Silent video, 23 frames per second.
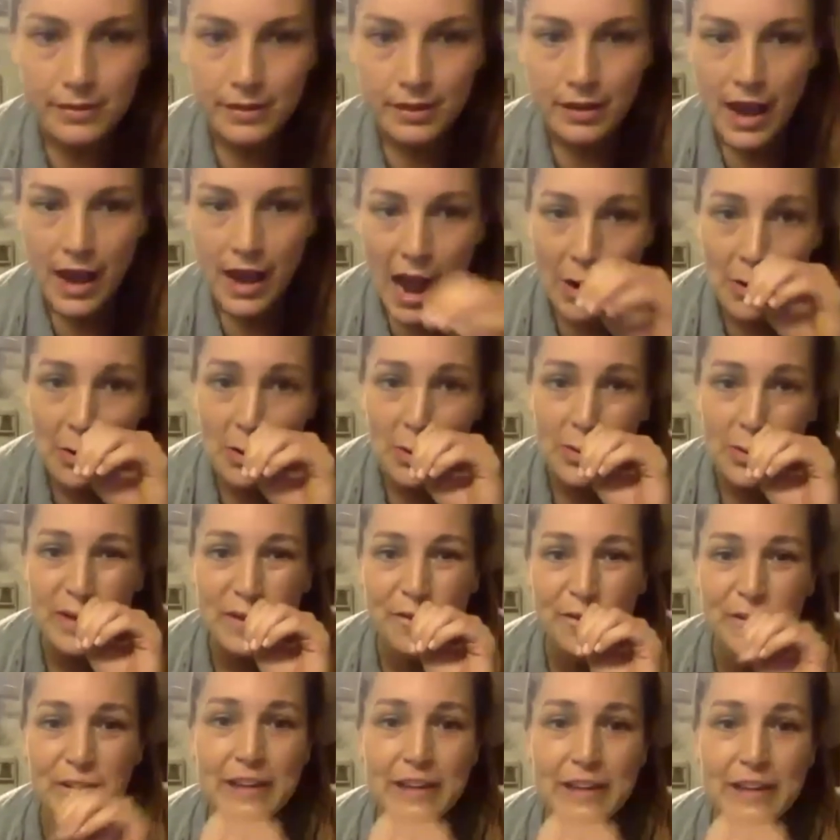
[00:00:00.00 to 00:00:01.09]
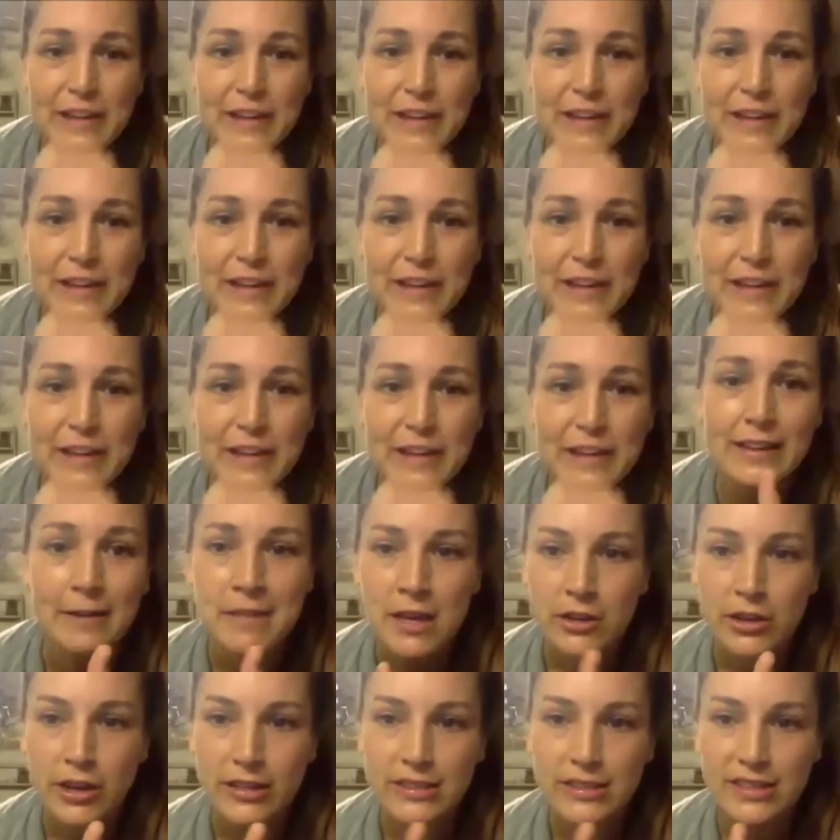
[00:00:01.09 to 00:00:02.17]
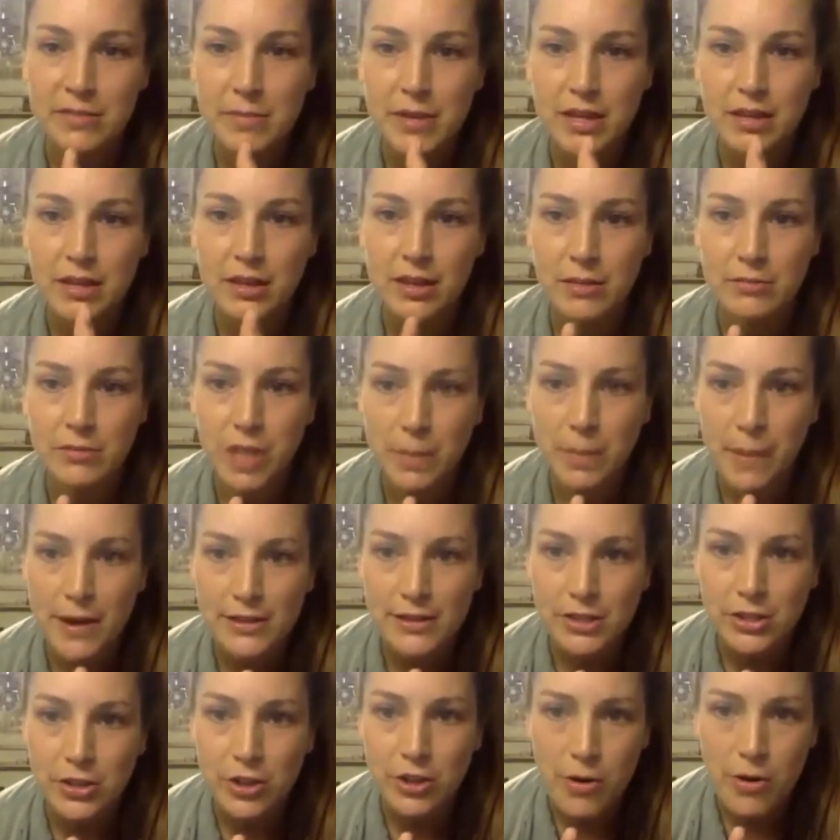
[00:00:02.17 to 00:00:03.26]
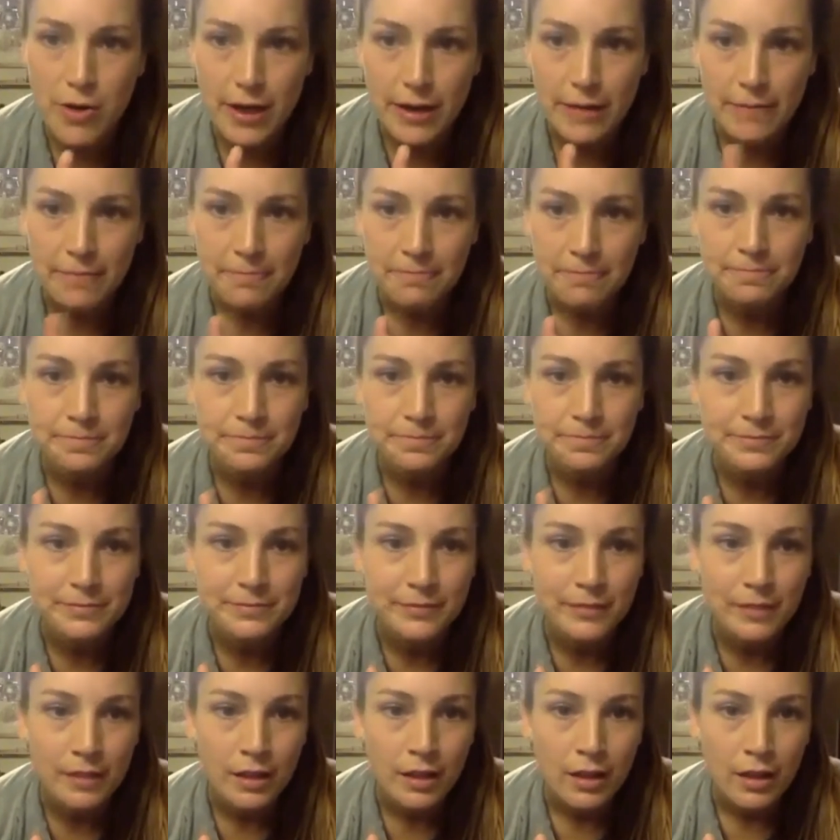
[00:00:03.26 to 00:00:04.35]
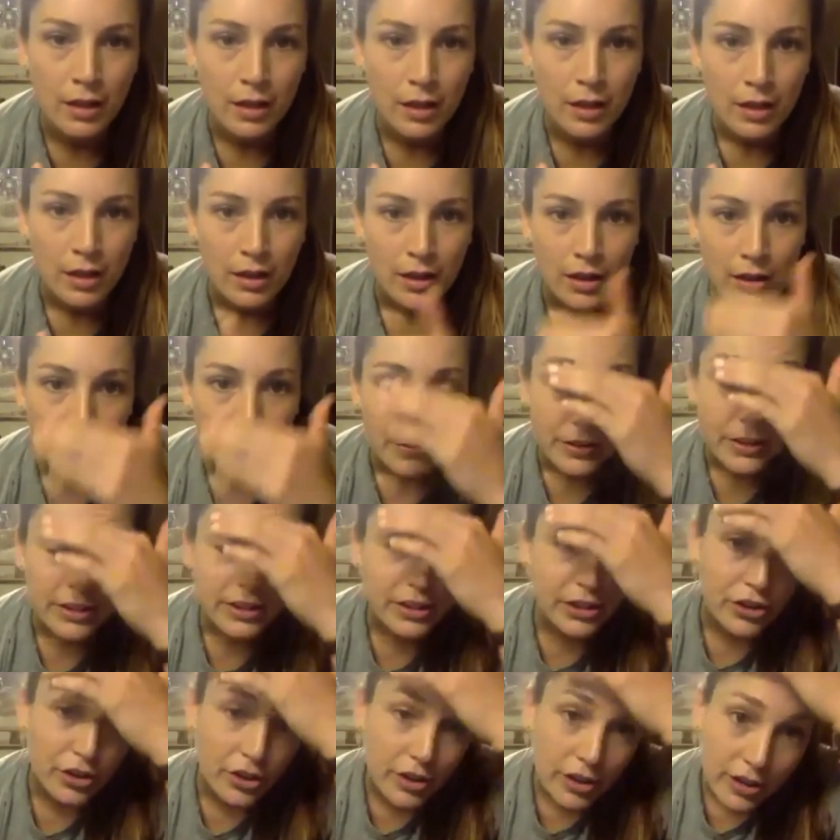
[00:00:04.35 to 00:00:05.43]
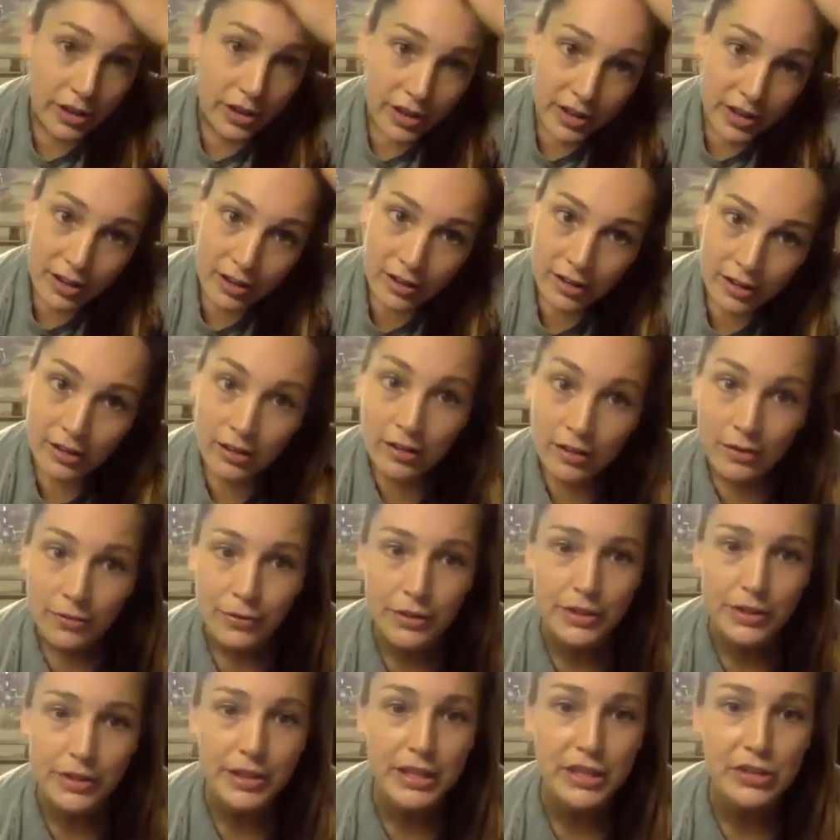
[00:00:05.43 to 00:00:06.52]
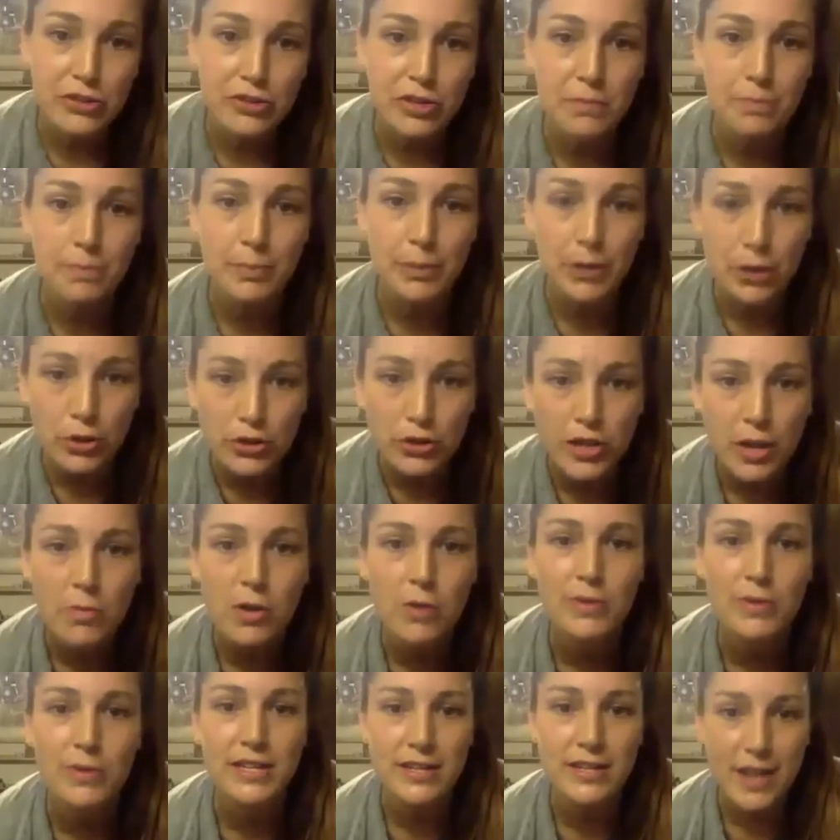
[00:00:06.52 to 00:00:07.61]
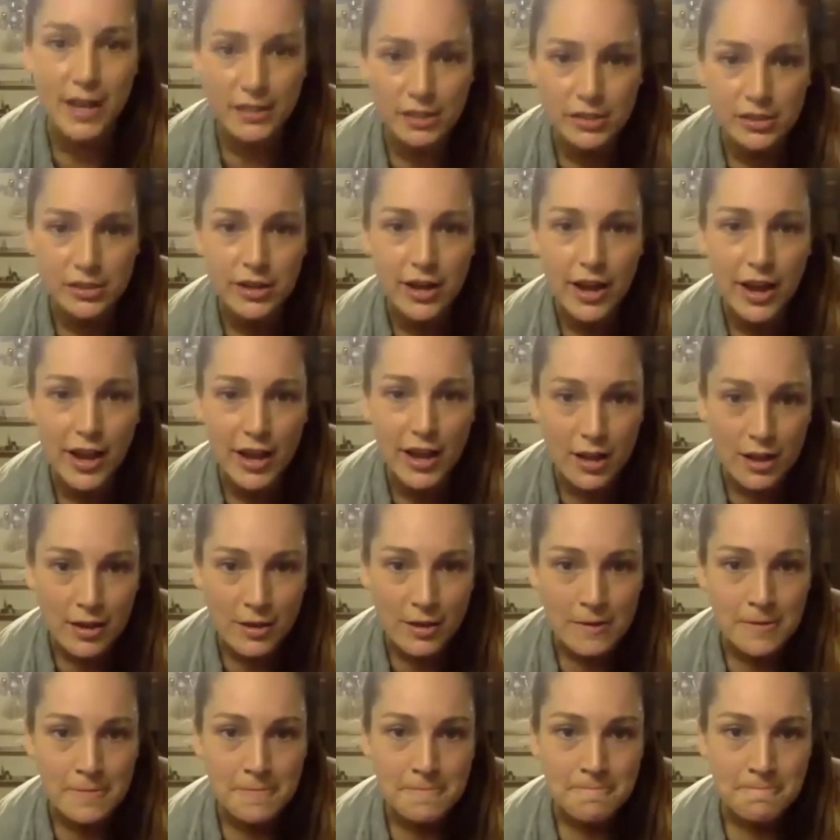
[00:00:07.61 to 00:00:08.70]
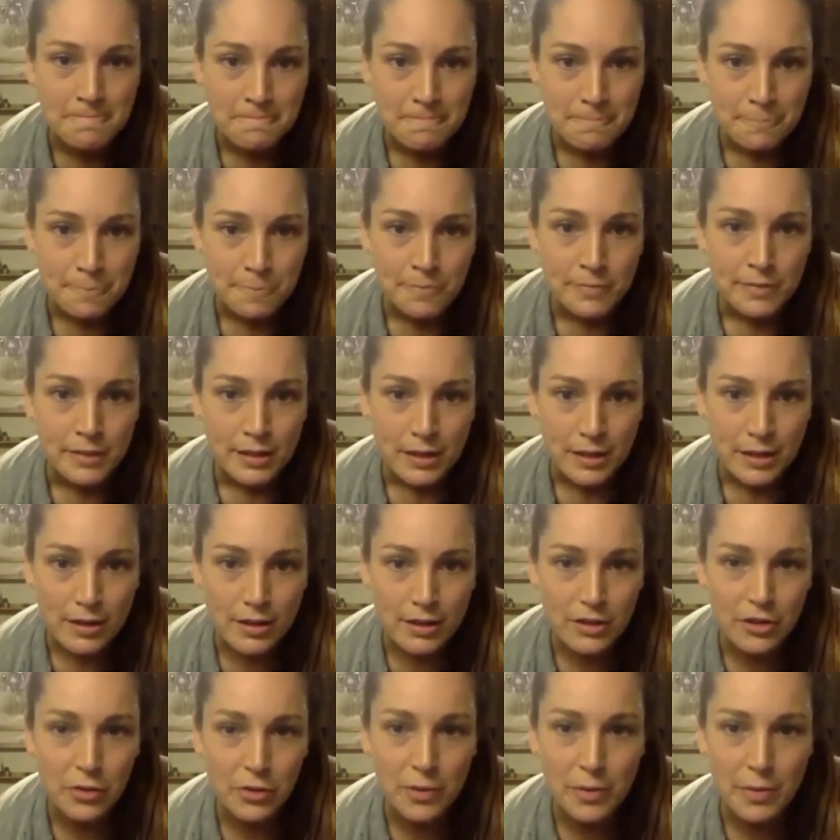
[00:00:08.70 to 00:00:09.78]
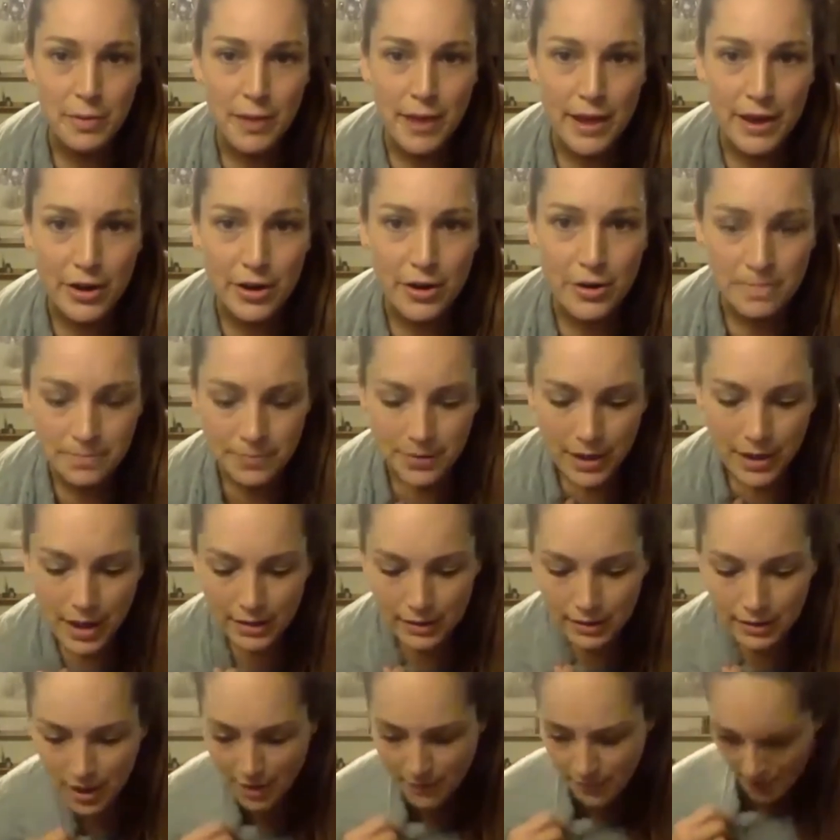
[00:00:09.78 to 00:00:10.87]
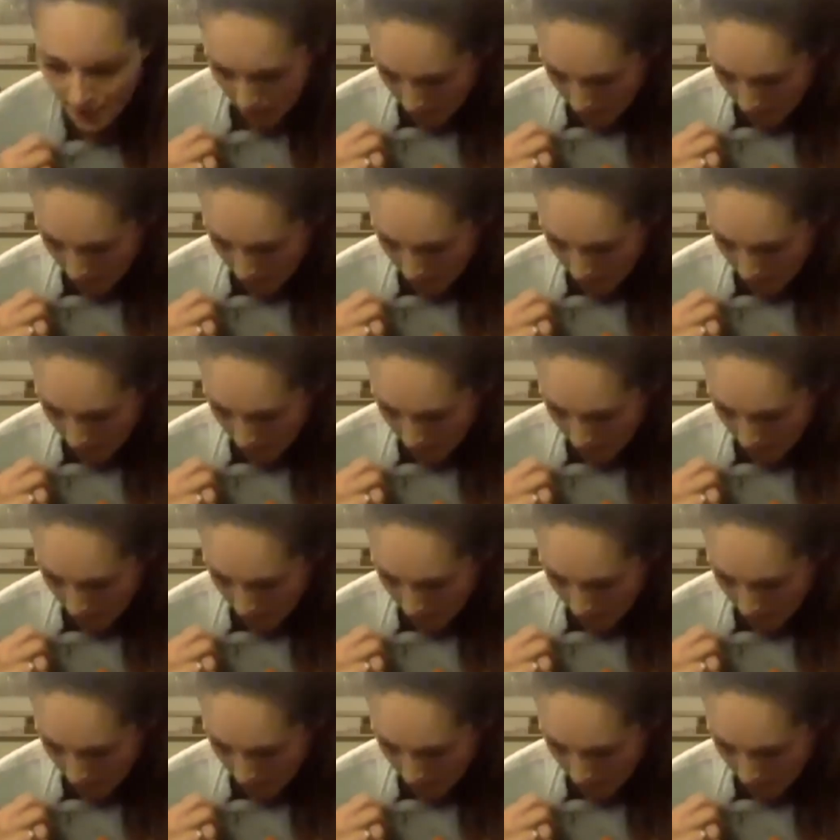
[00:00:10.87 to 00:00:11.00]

How are we feeling? You guys give me a thumbs up. How's it going? Feeling good? Feeling like you can build on what we did yesterday? Get a little bit better? I love it.